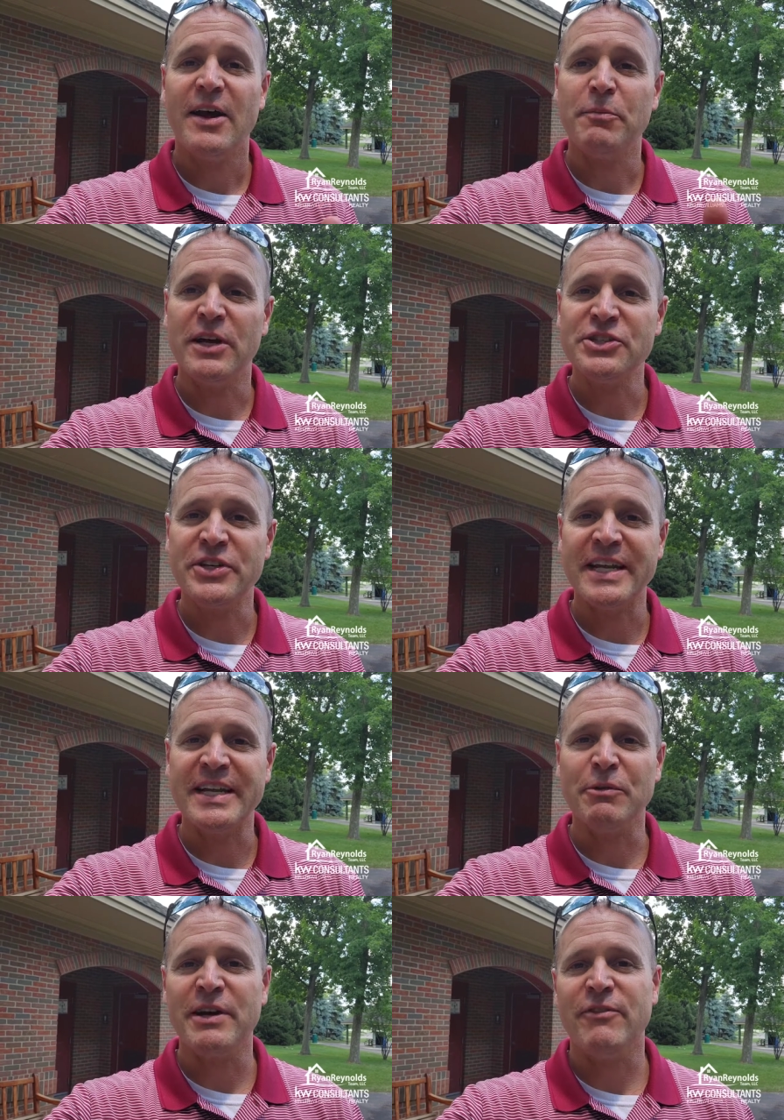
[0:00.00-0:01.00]
Plus, you can
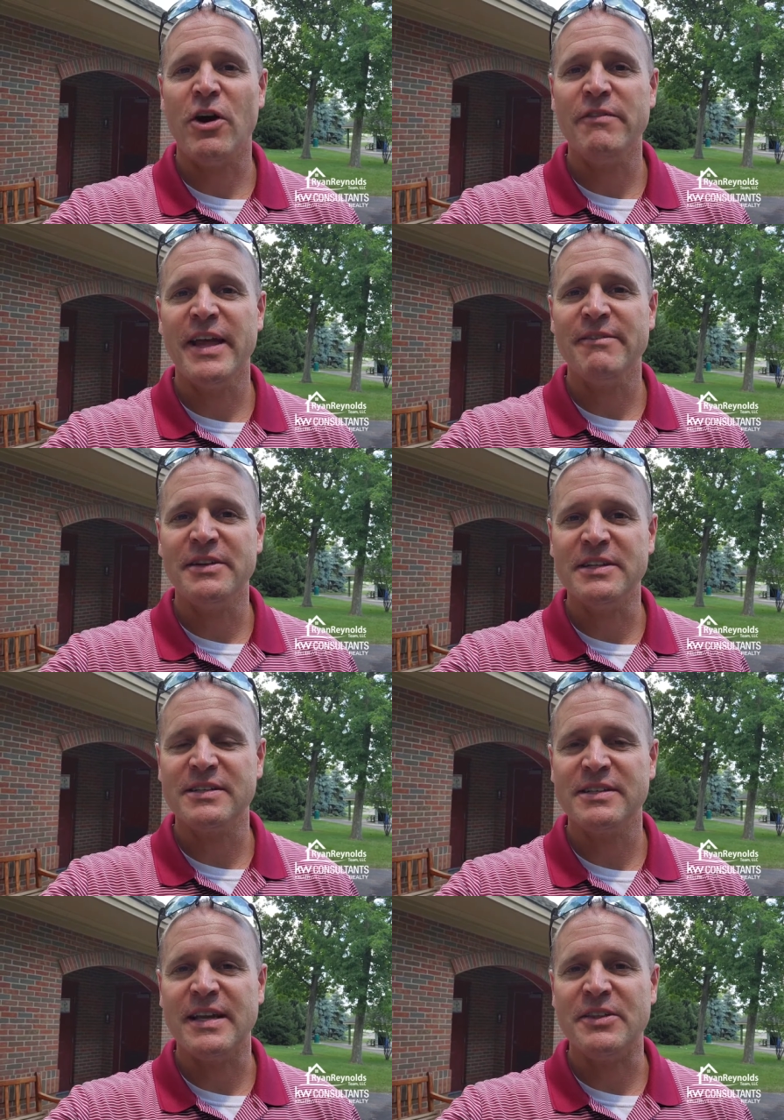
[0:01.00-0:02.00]
get rid of all the
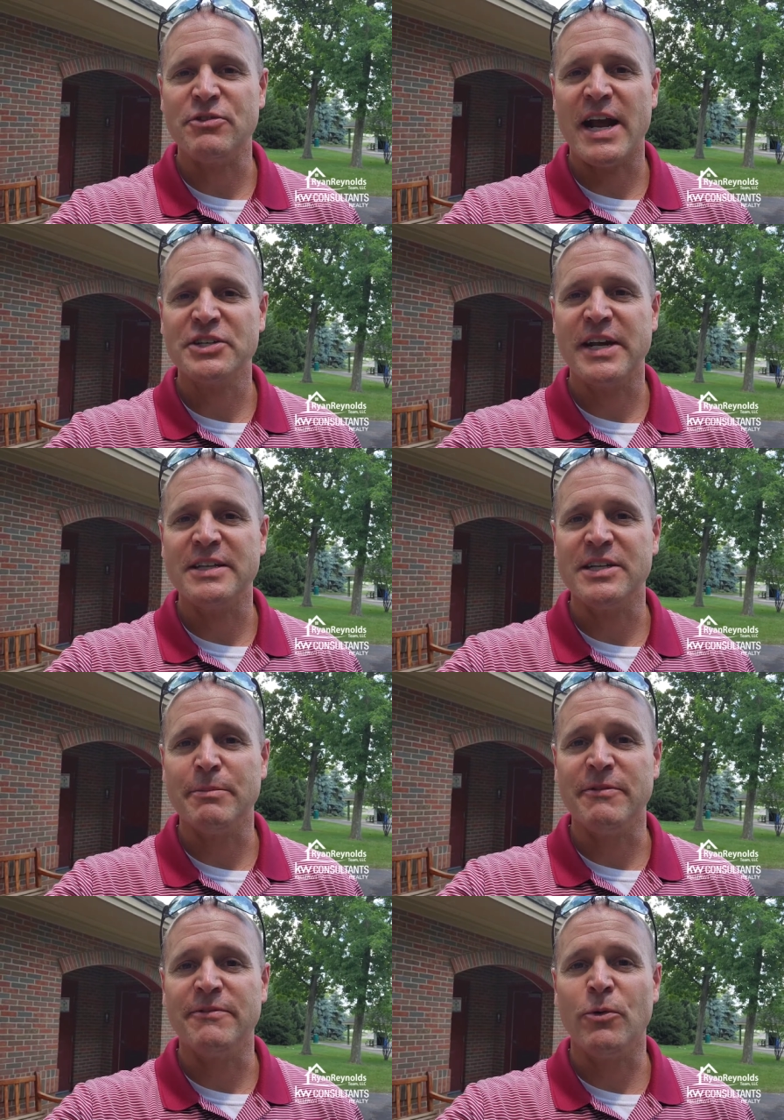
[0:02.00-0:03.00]
evidence in the trash cans here
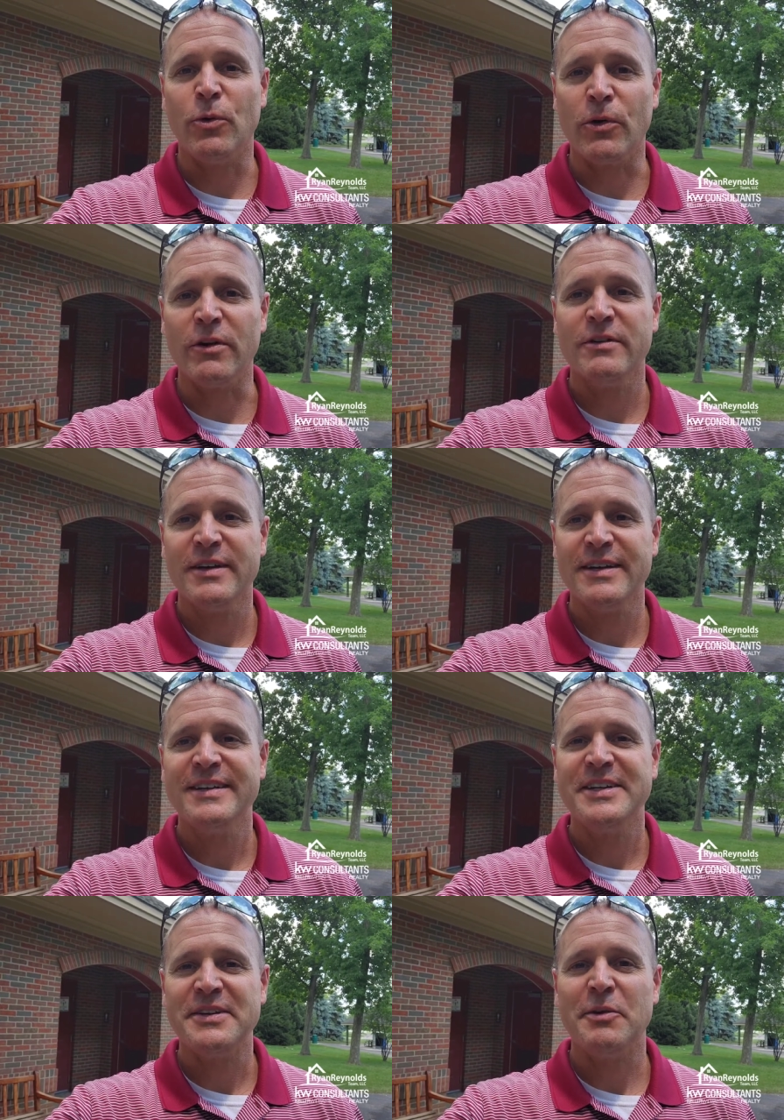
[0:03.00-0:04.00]
before
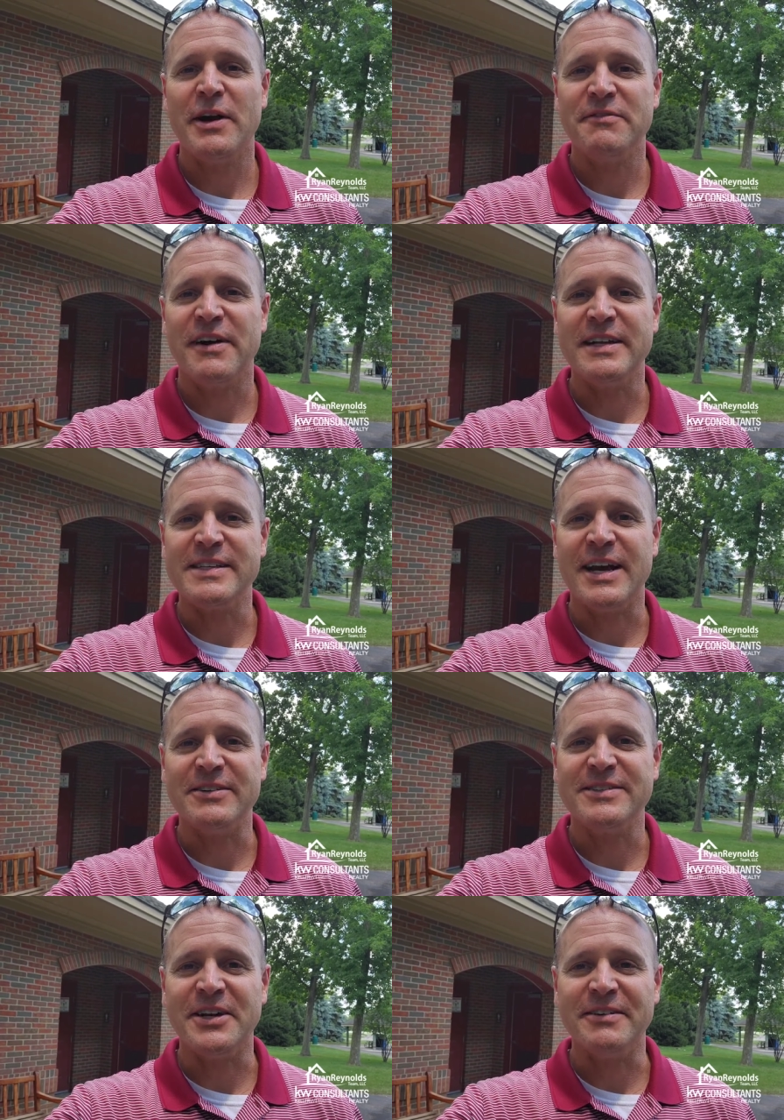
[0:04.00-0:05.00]
he really finds
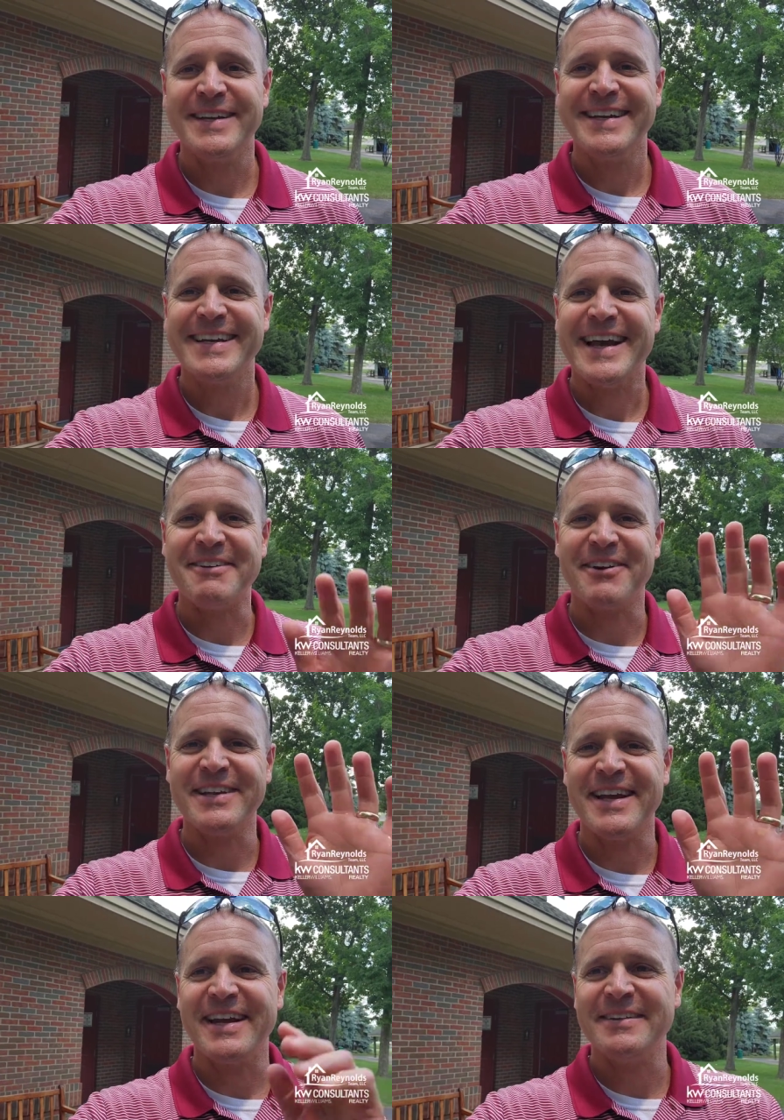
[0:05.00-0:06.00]
out. So have a great
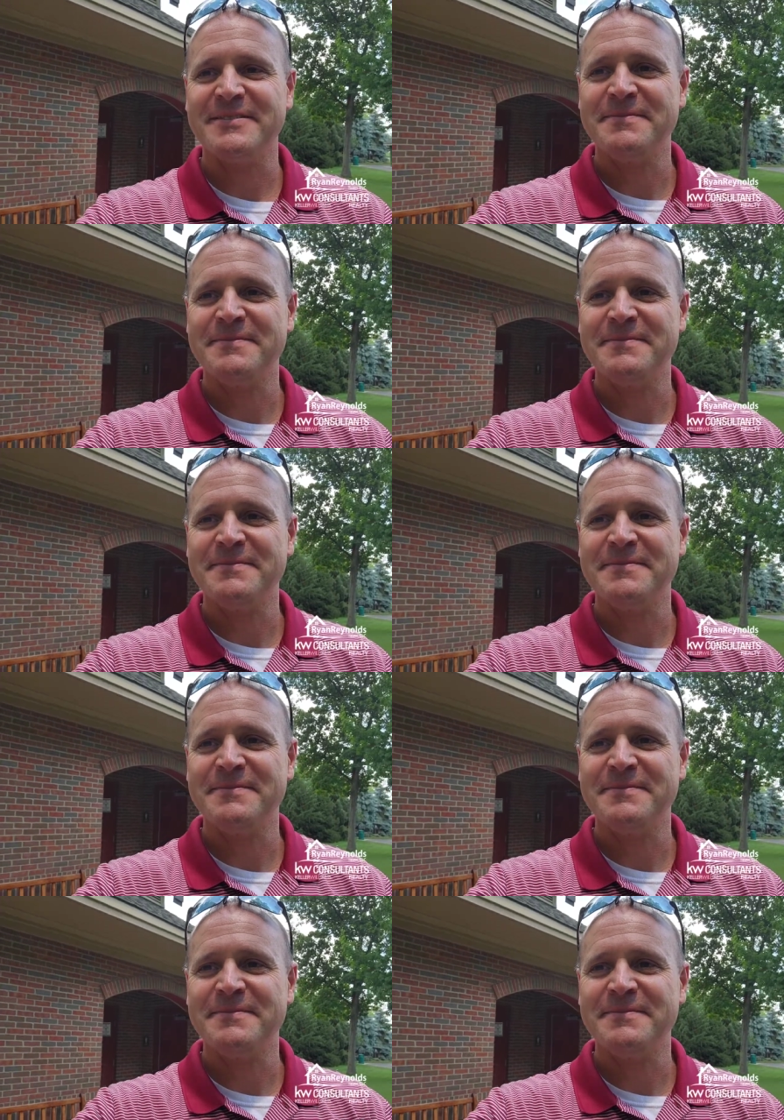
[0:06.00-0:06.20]
day.